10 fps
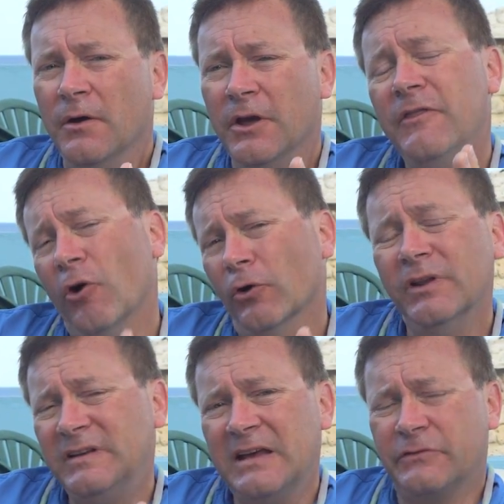in the
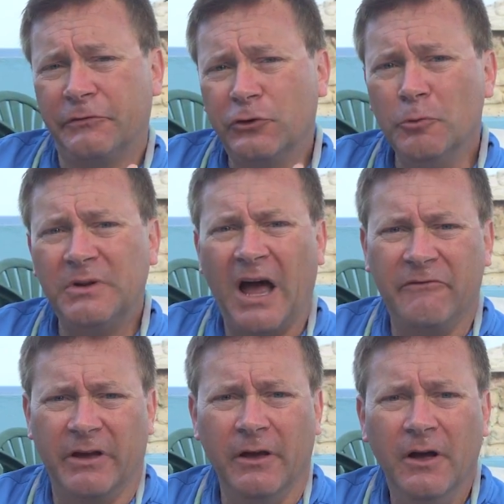early days of scuba
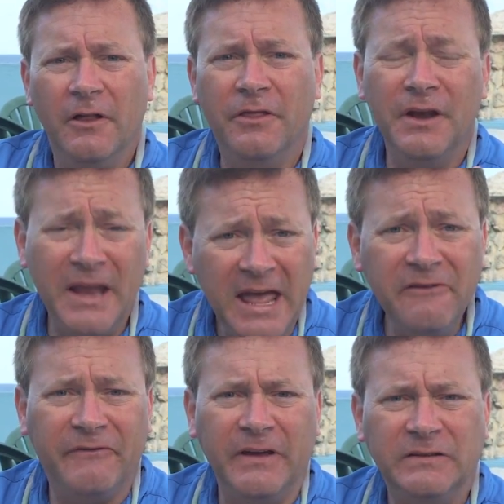diving, the
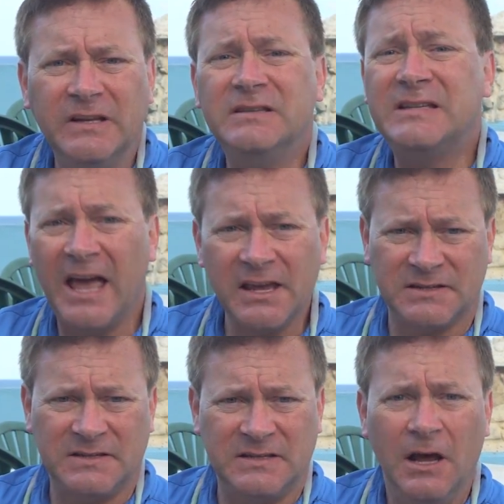Navy did
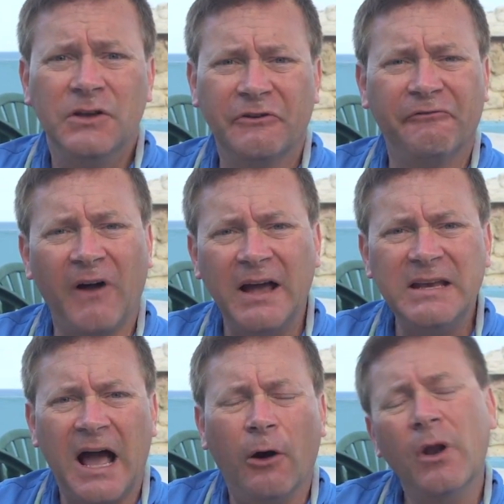tests to
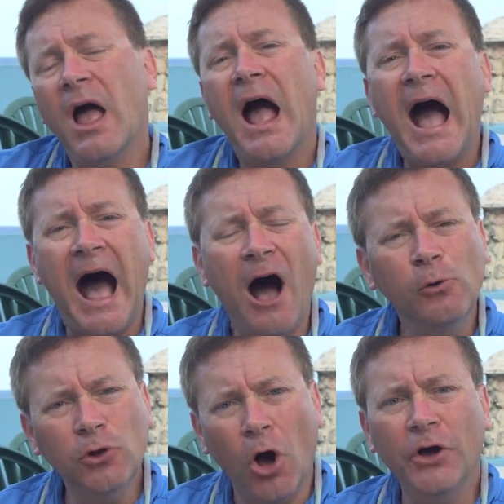find out
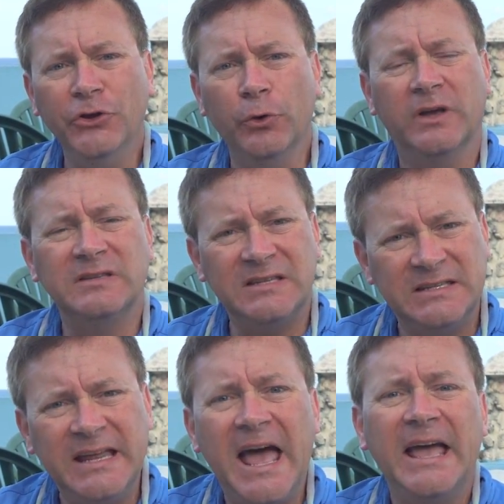how long you can
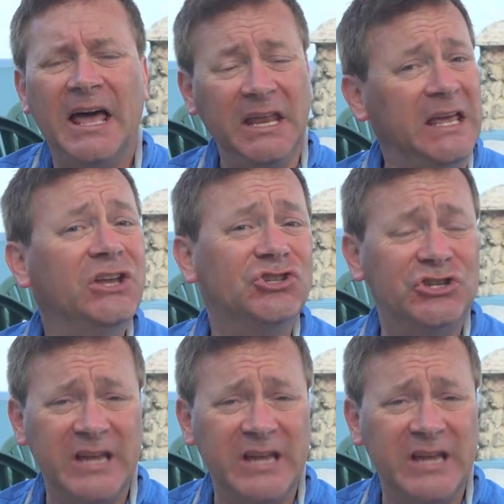stay at each